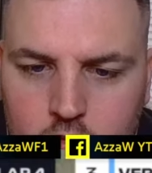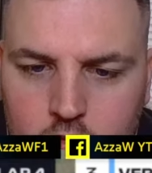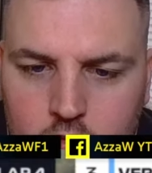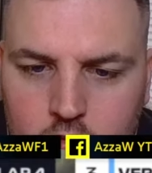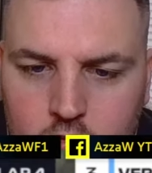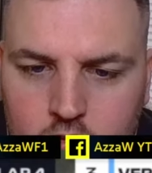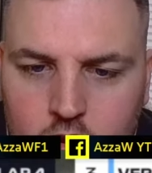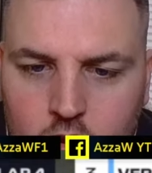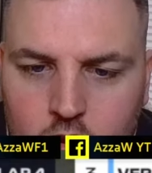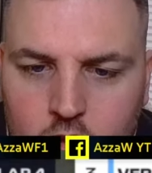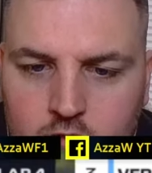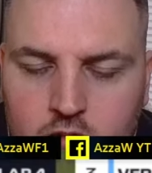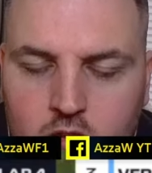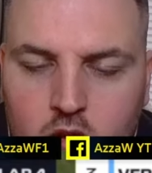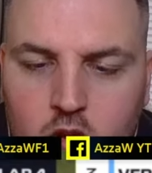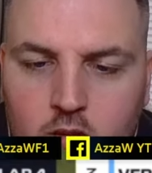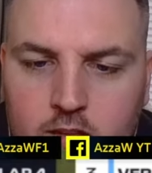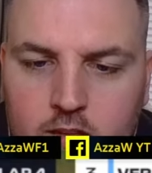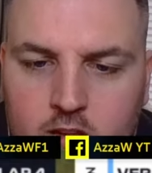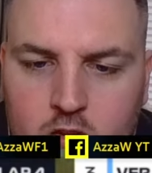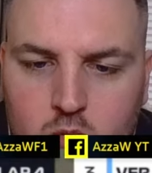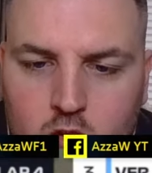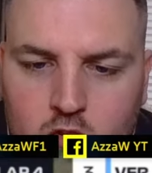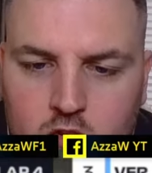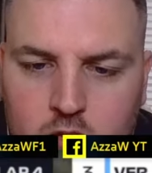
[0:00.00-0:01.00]
So I thought
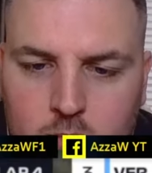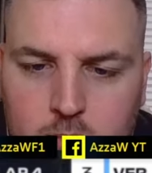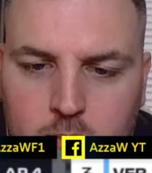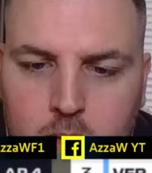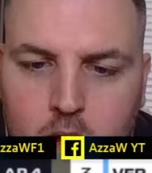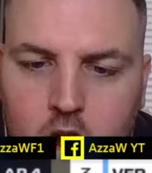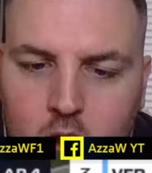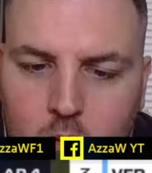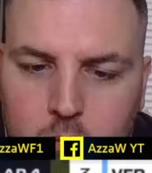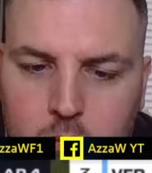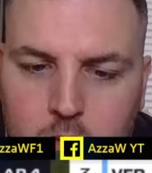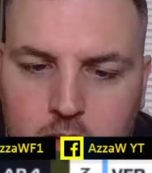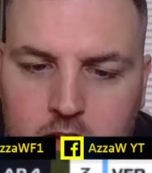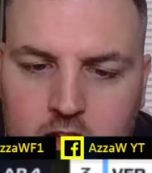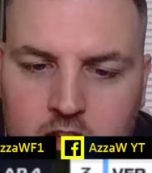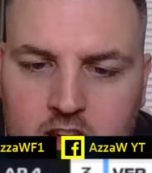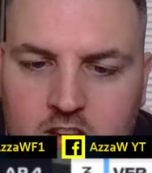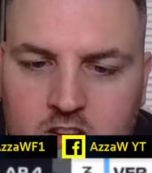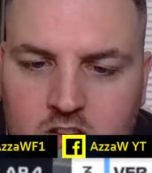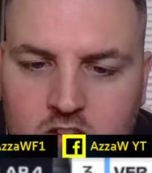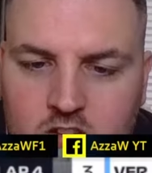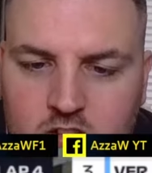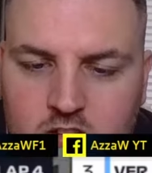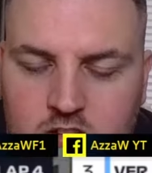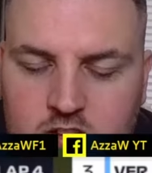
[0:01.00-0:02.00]
this was a bot, but it
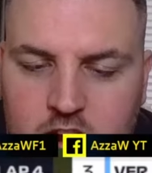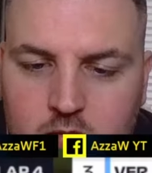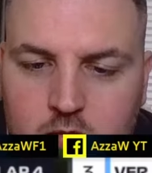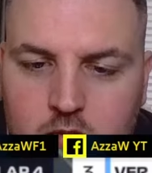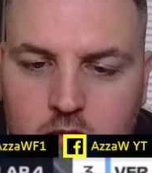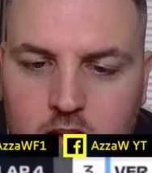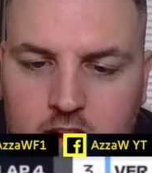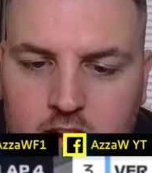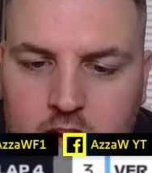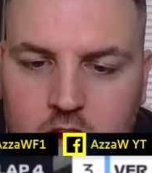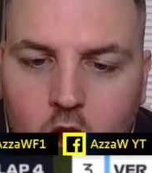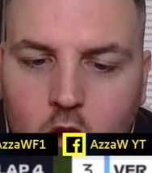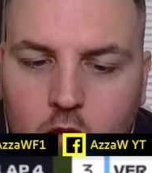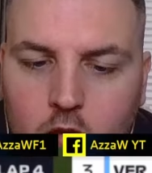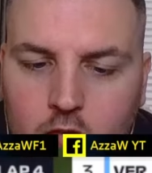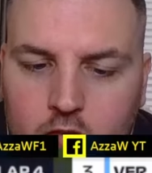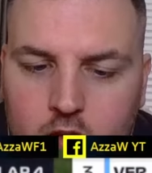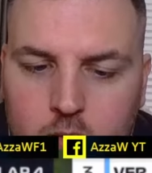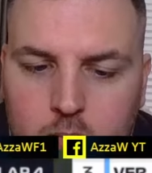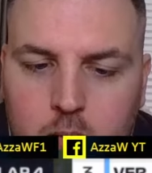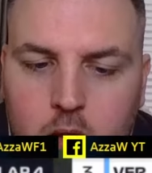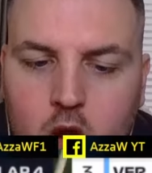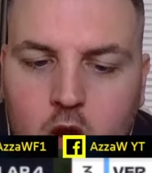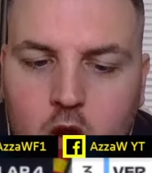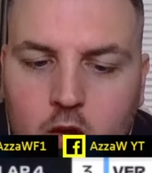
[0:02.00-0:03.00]
is generally not a
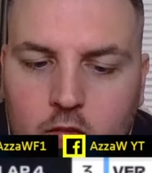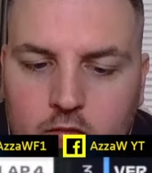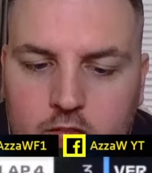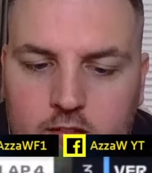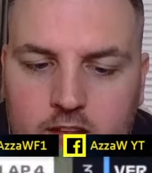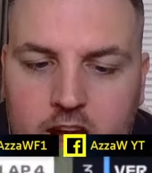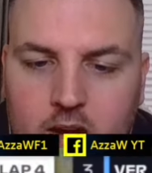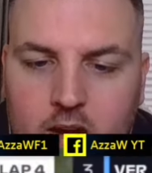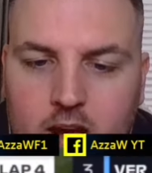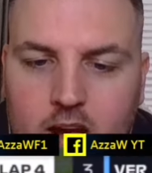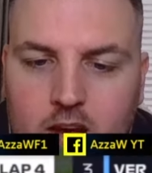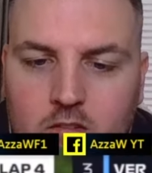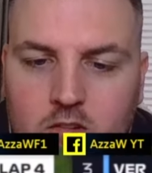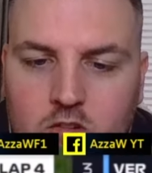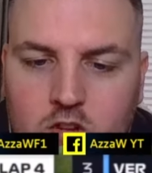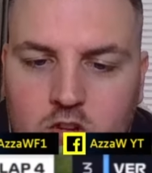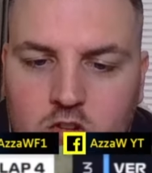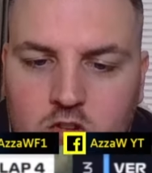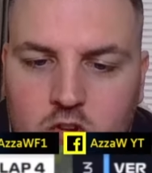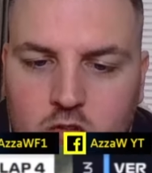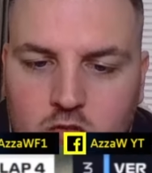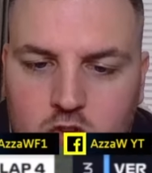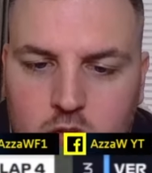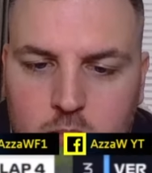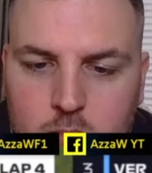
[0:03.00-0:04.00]
bot. Now
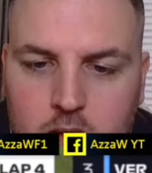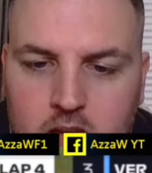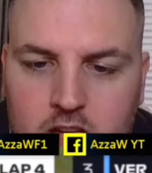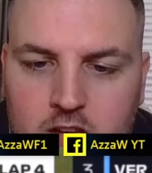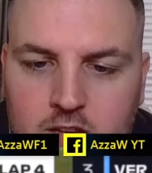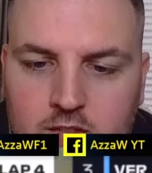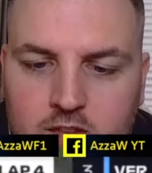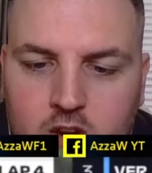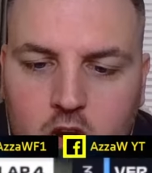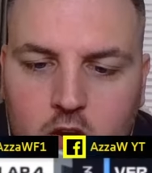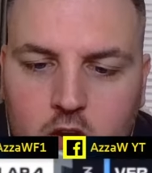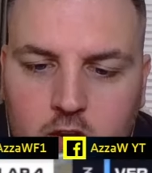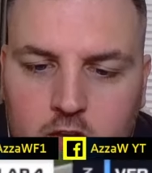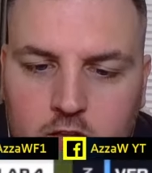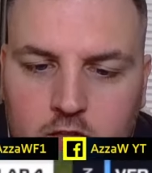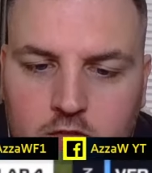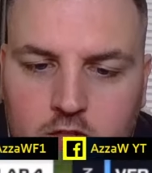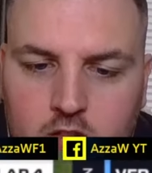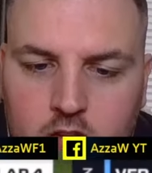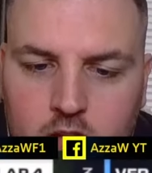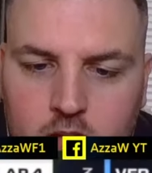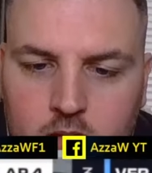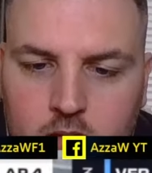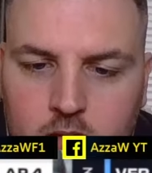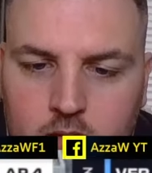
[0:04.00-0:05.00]
Hamilton's up to P five.
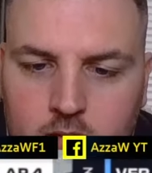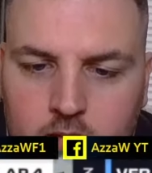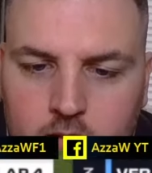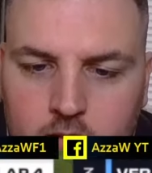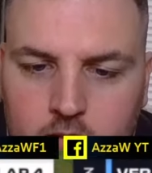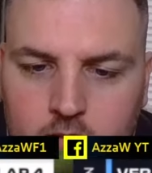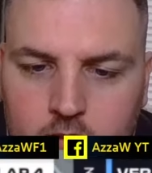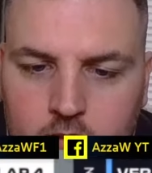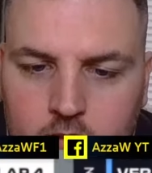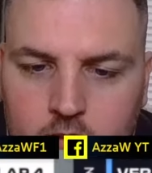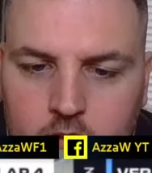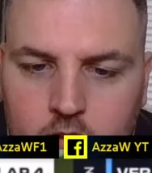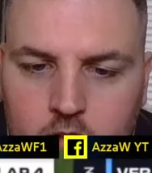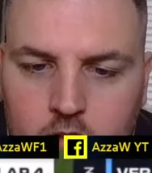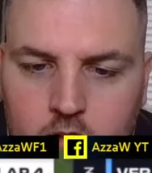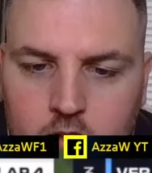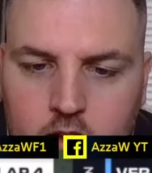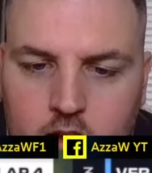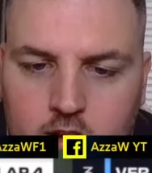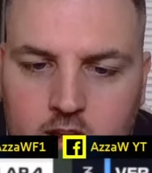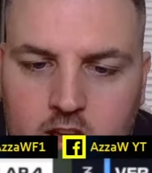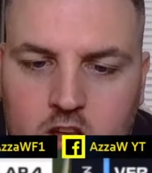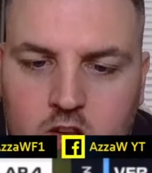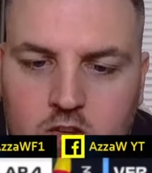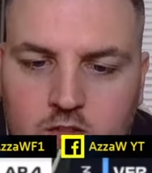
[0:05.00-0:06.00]

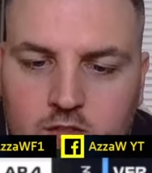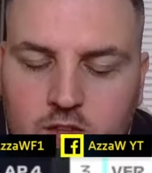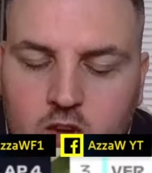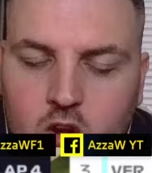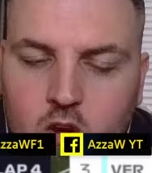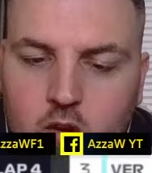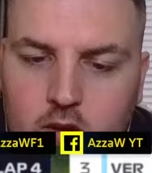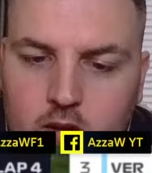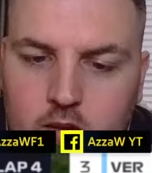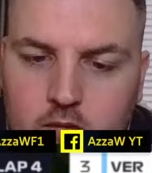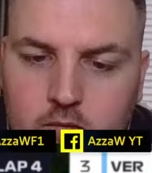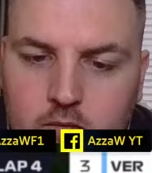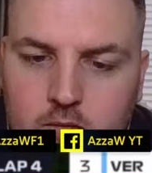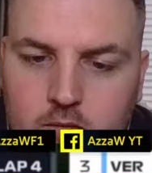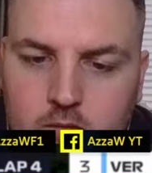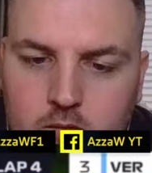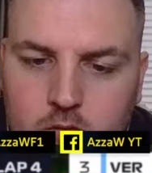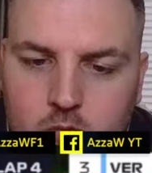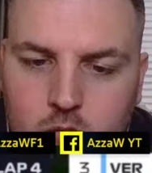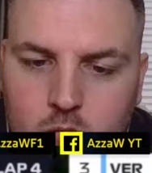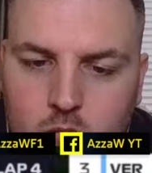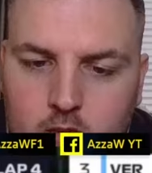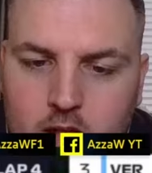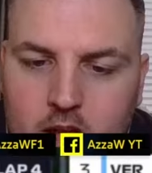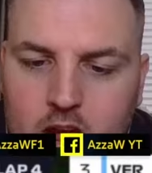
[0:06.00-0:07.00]
And he's flying.
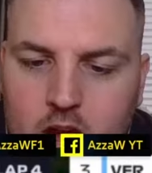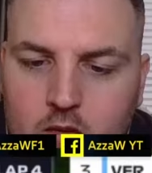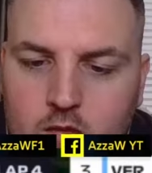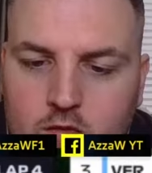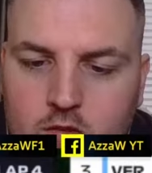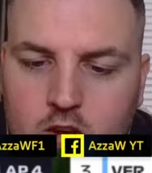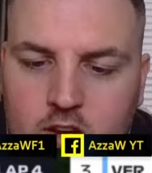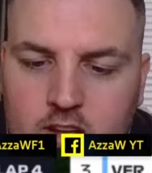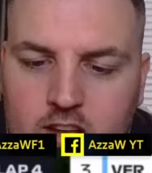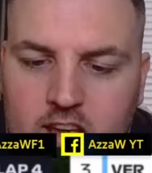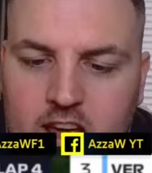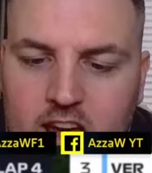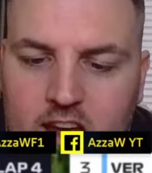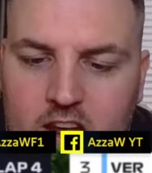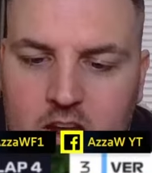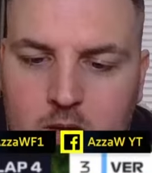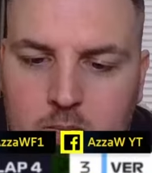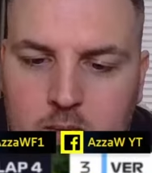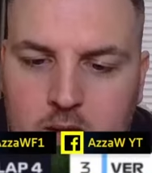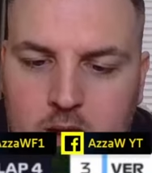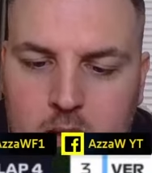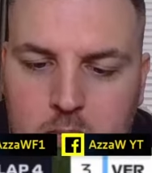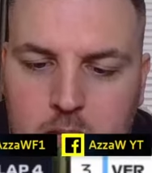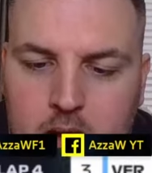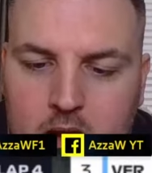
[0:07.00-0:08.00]
Now I've got to gain a
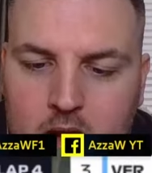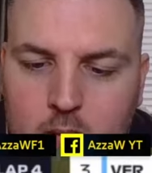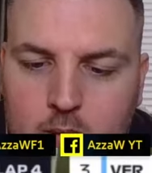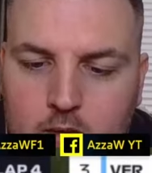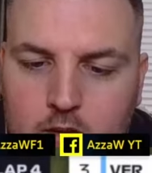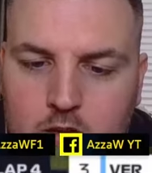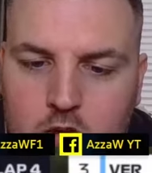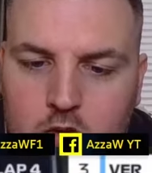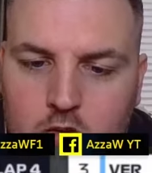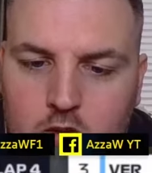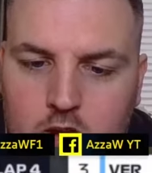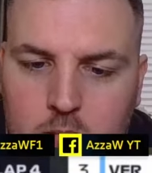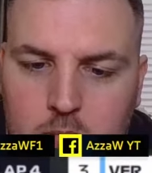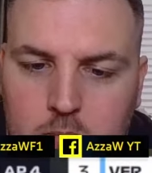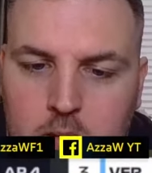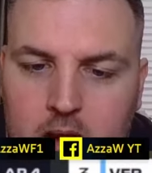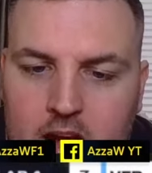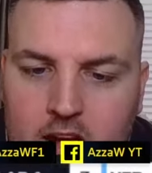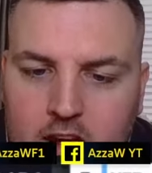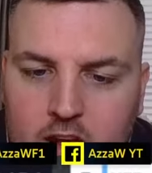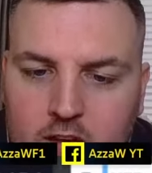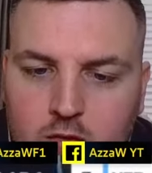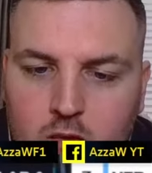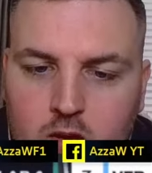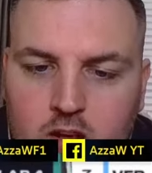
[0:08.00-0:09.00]
bit of power unit
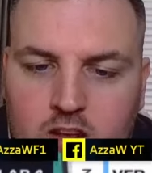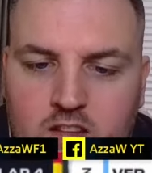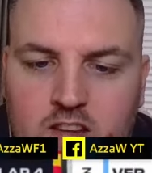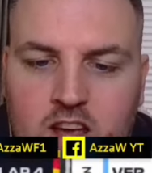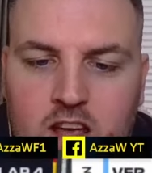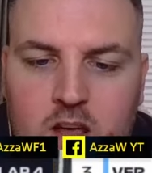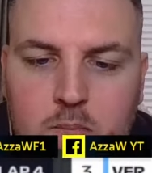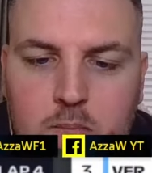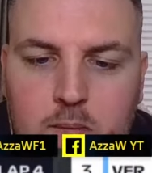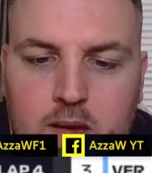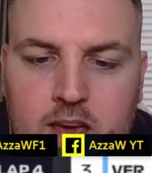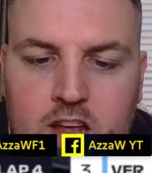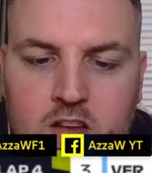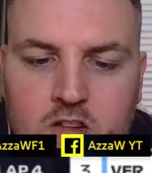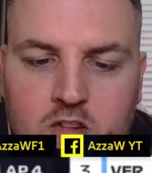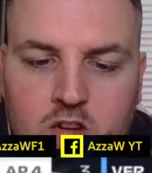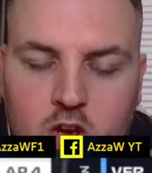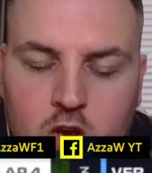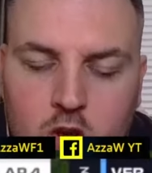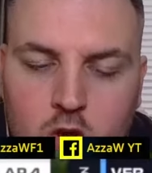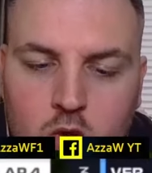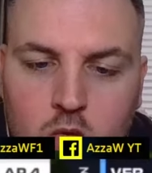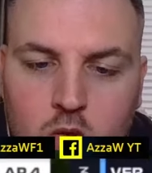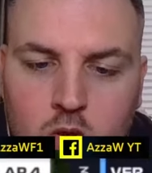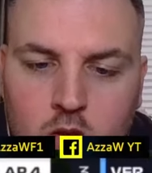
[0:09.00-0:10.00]
back. If we can take P
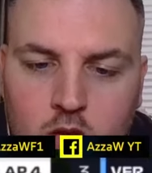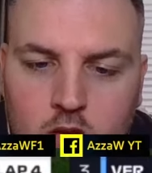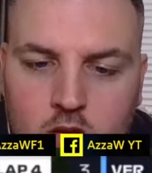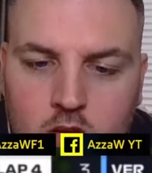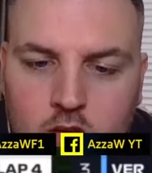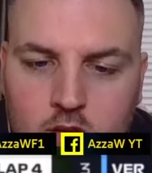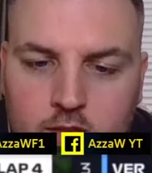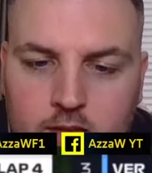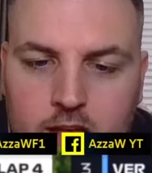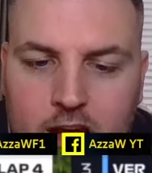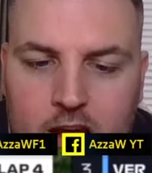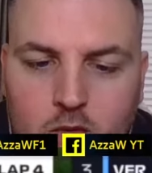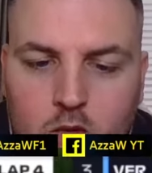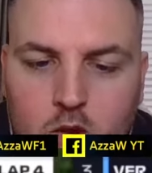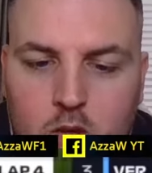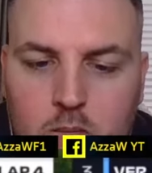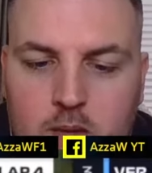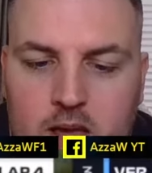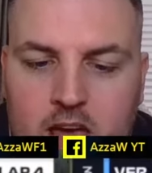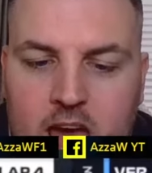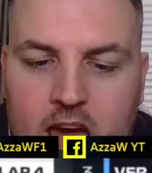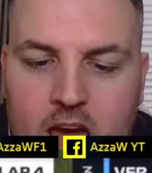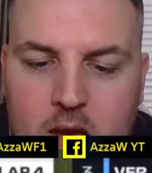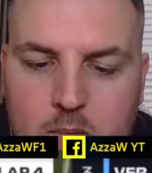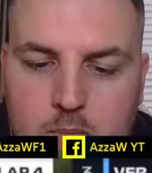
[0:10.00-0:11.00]
two, that would
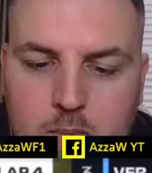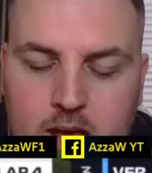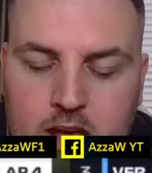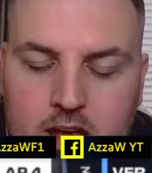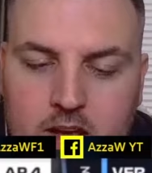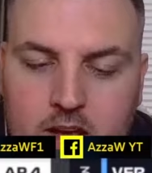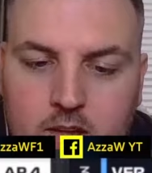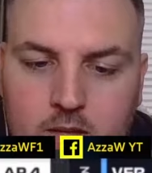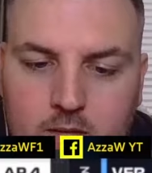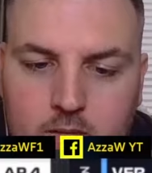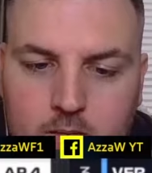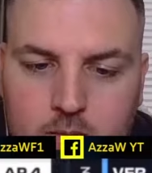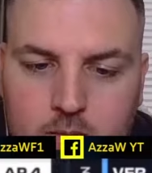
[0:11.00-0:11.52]
be epic.